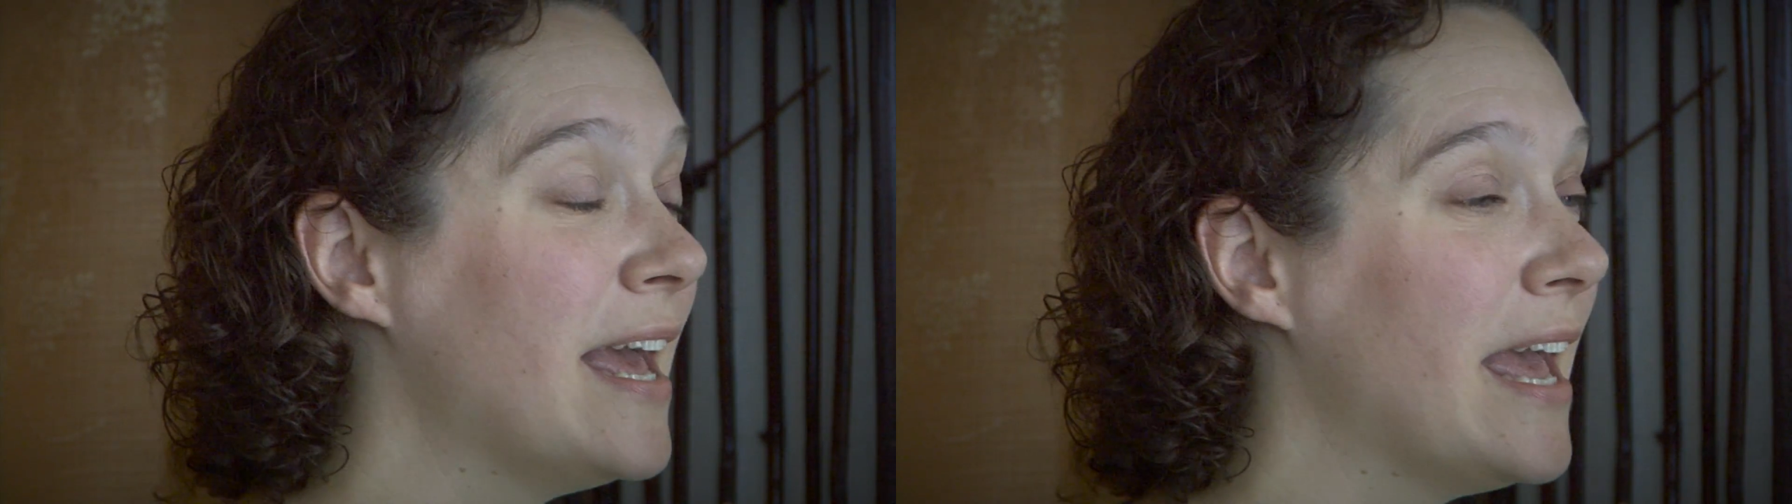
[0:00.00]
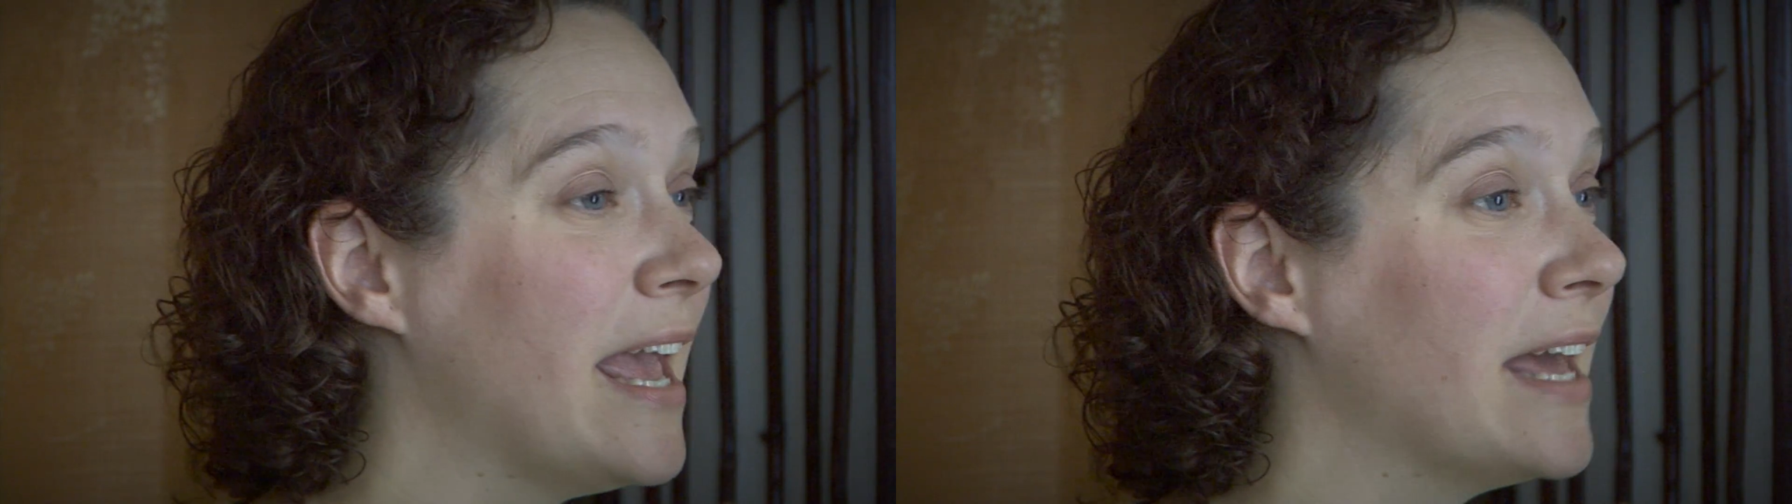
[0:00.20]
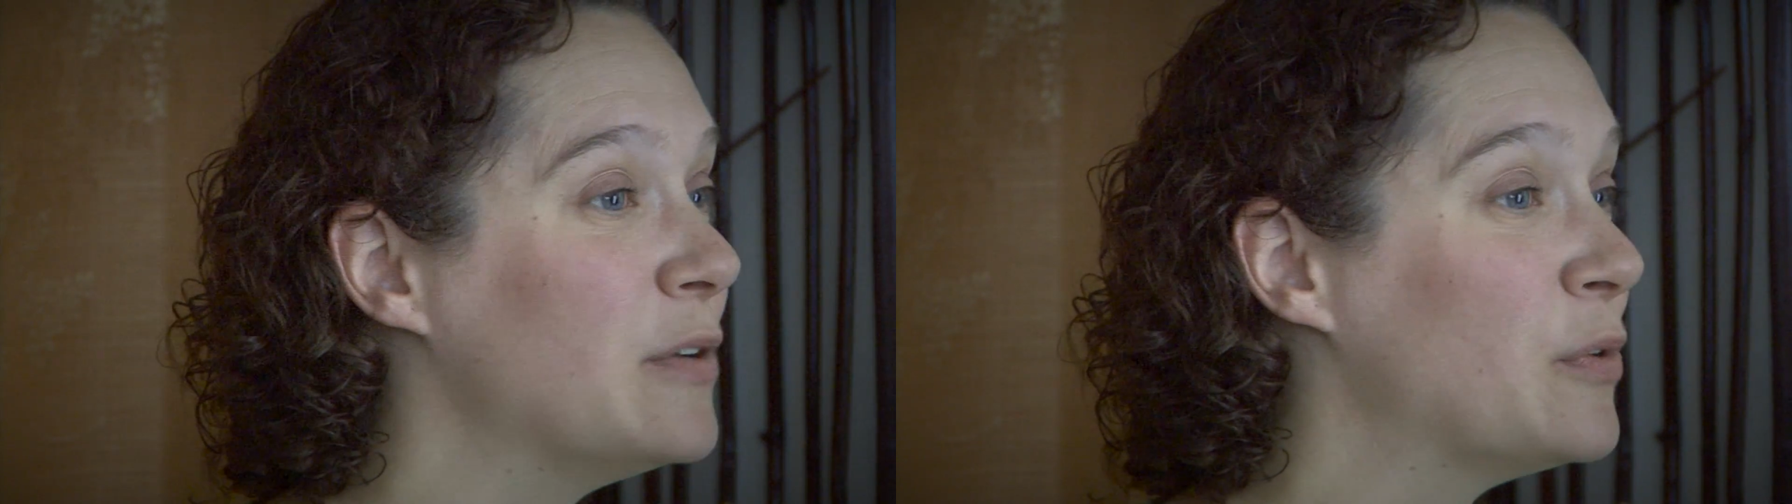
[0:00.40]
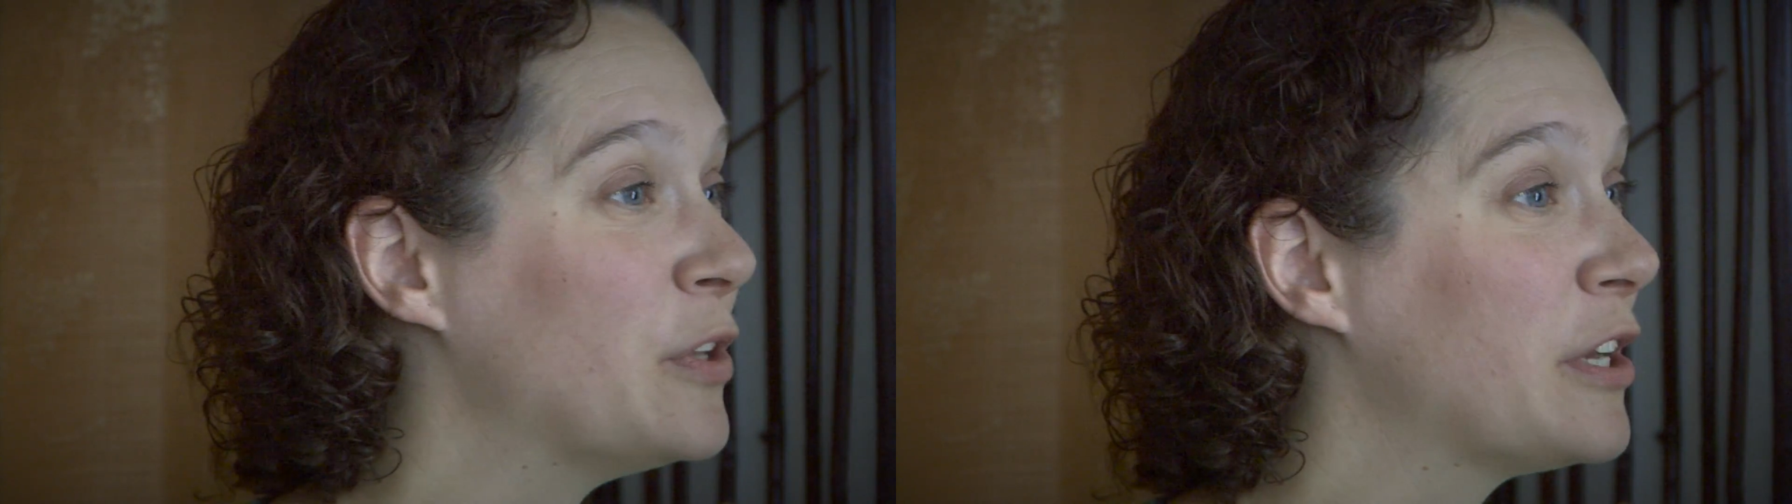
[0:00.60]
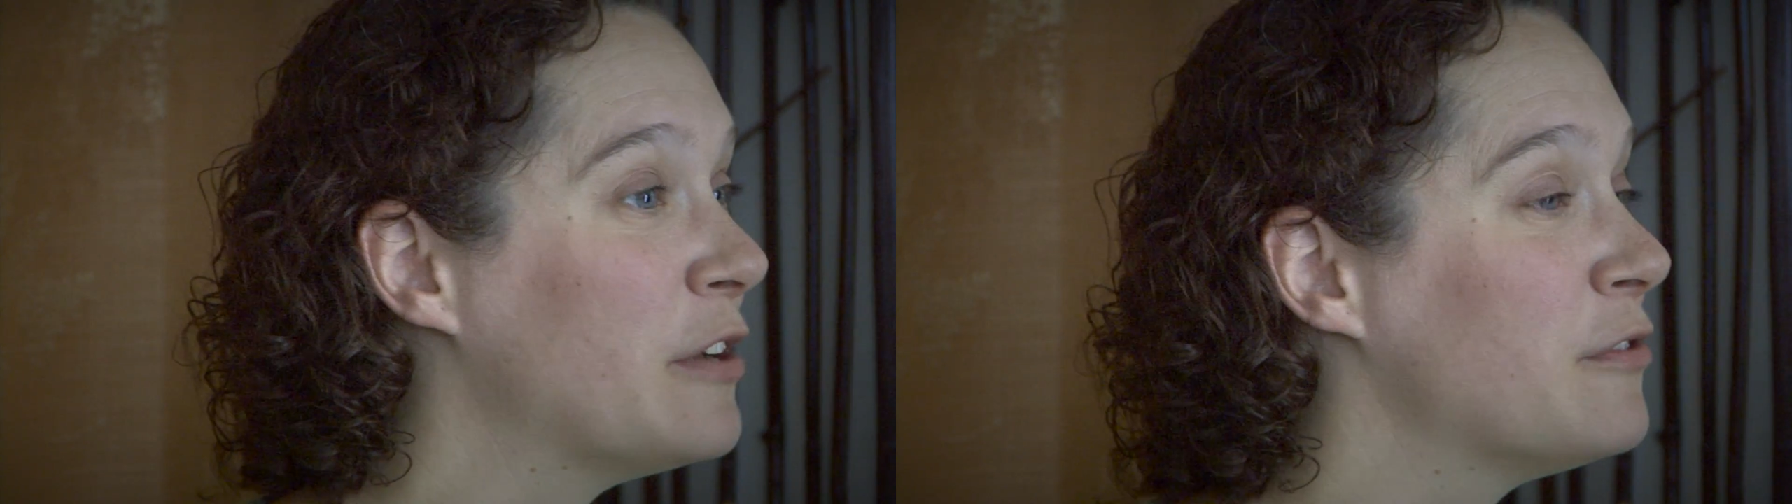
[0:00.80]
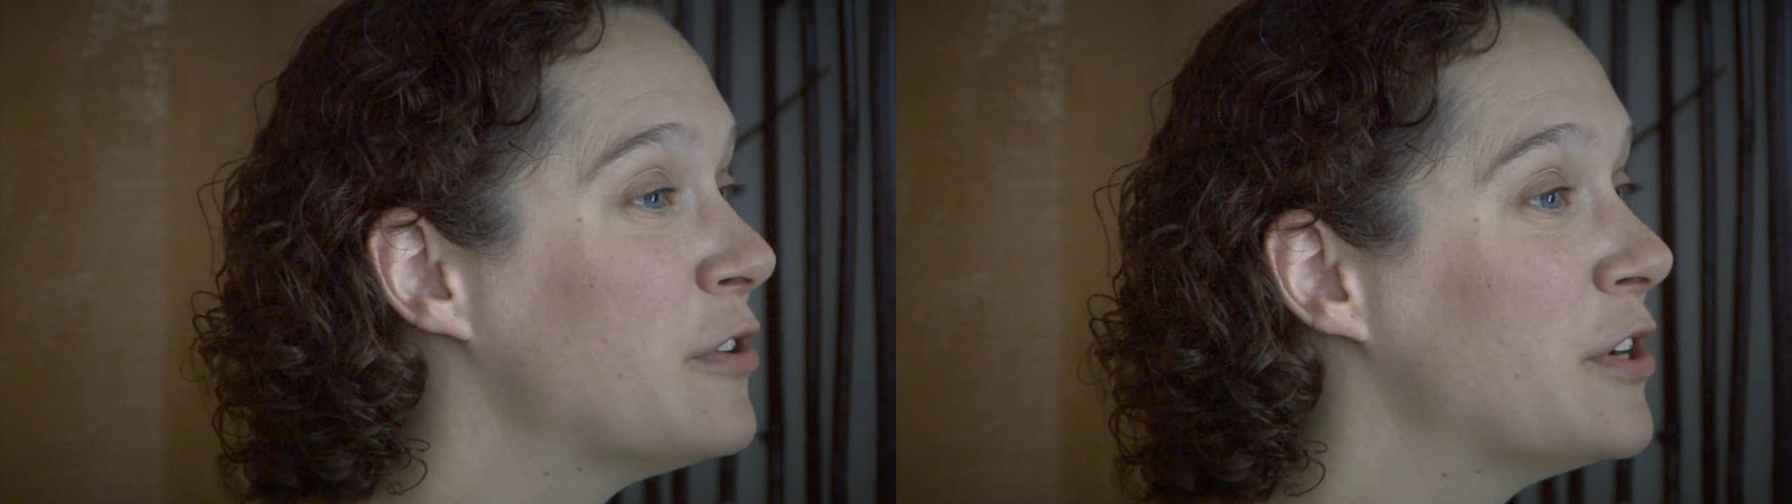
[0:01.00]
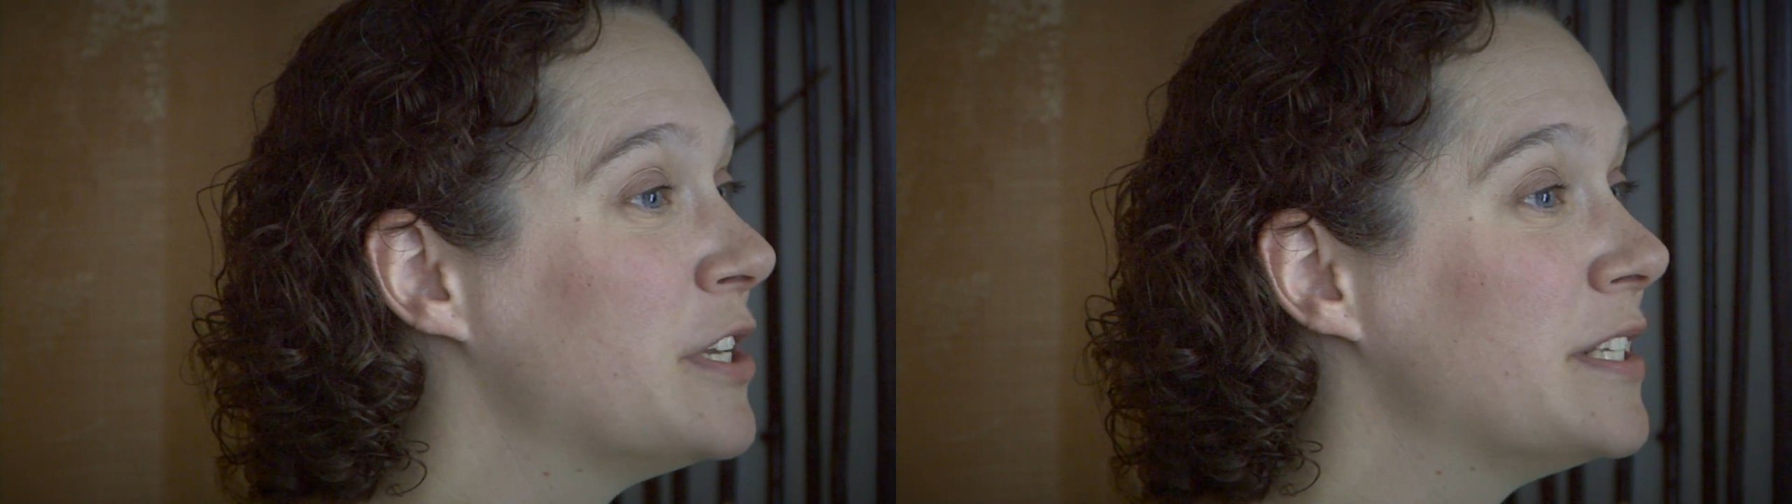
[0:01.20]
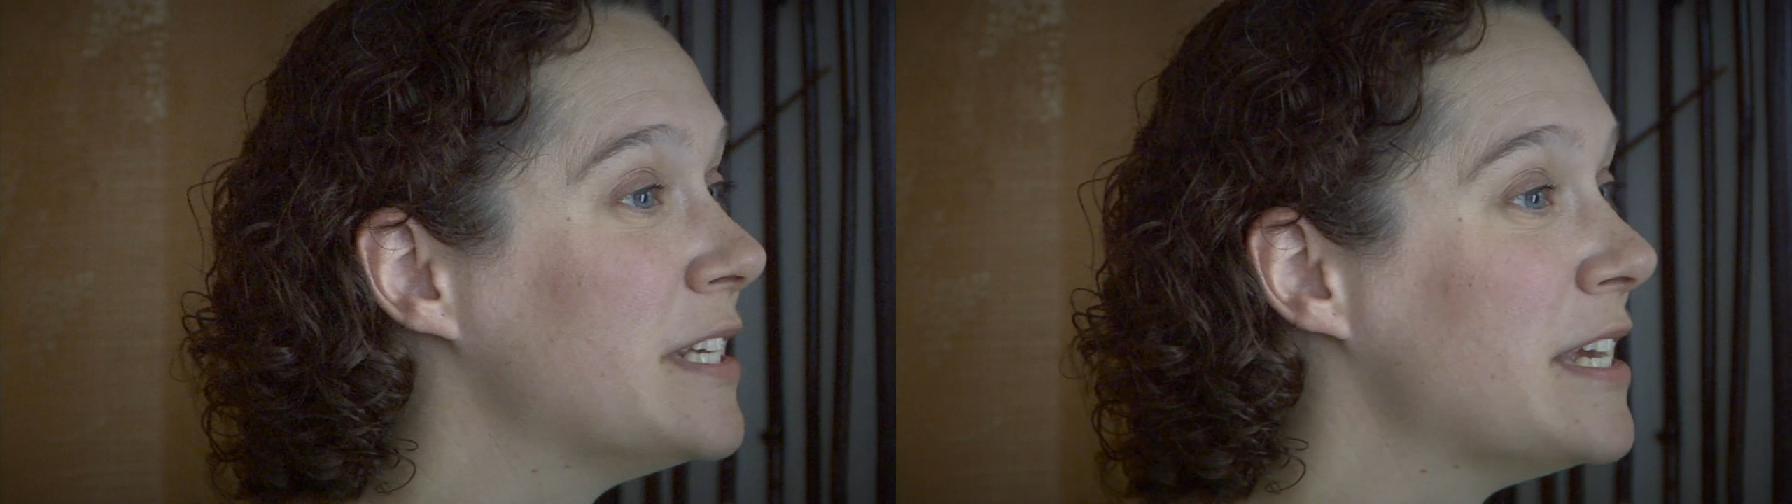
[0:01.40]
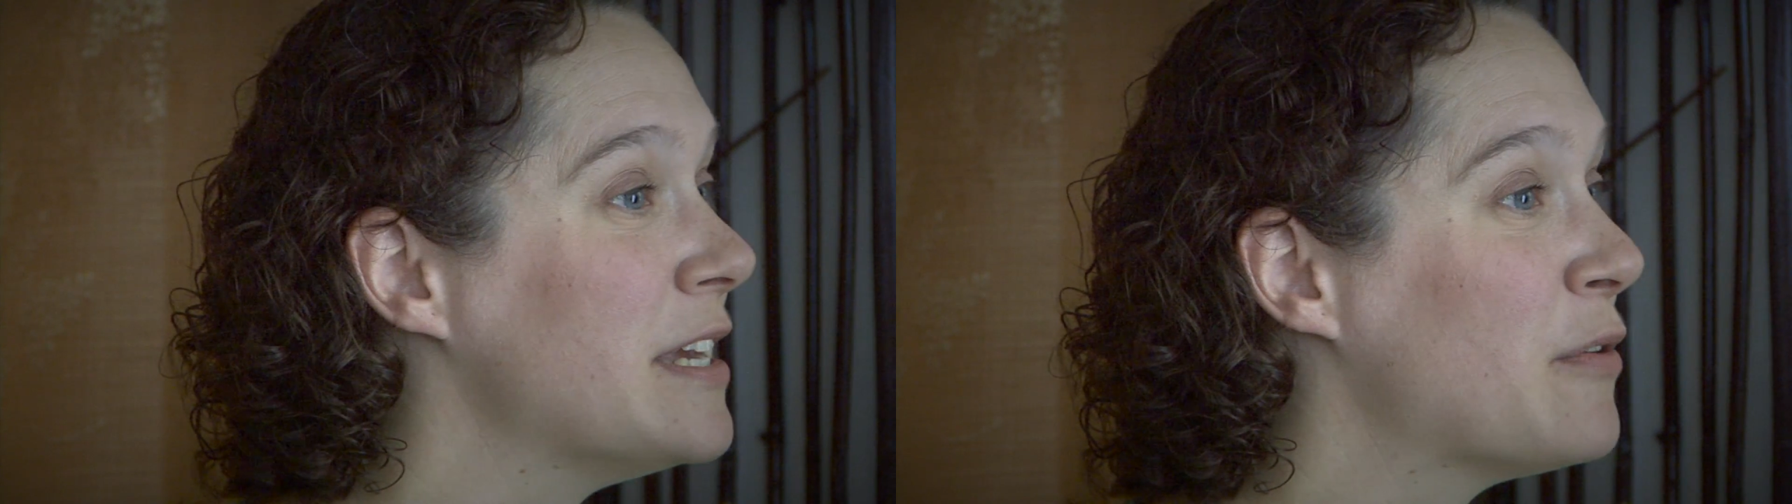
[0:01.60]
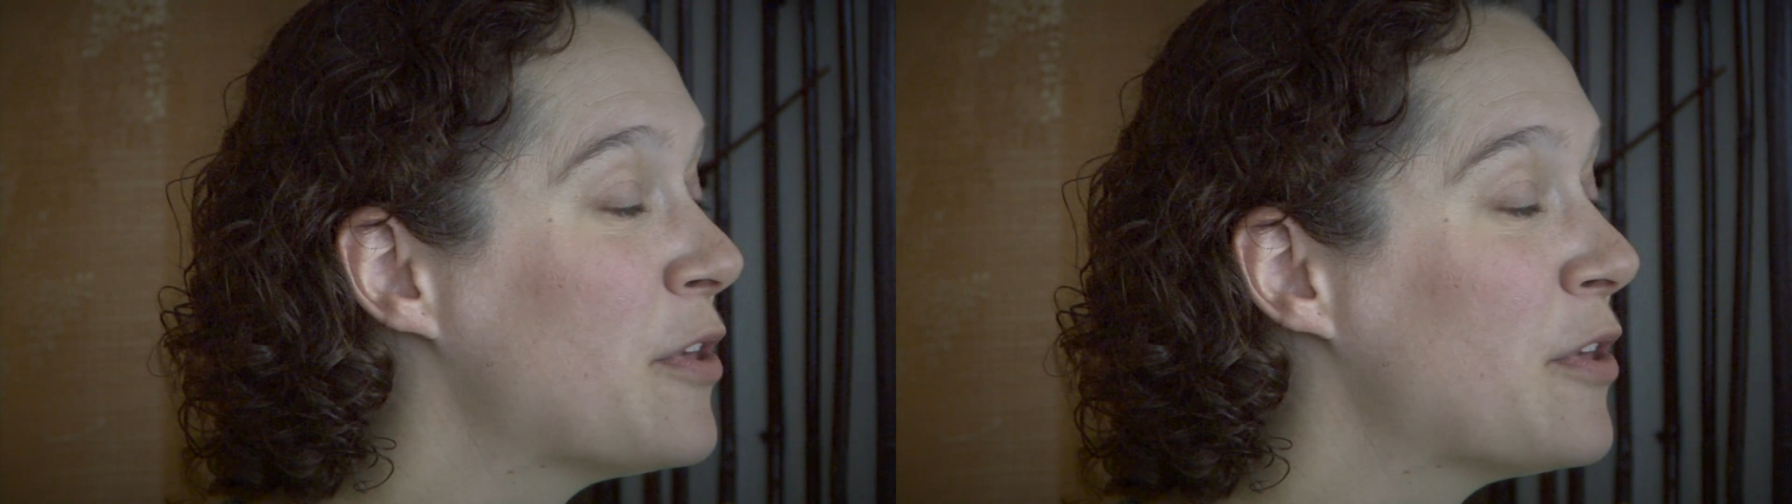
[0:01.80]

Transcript: and we're looking forward to seeing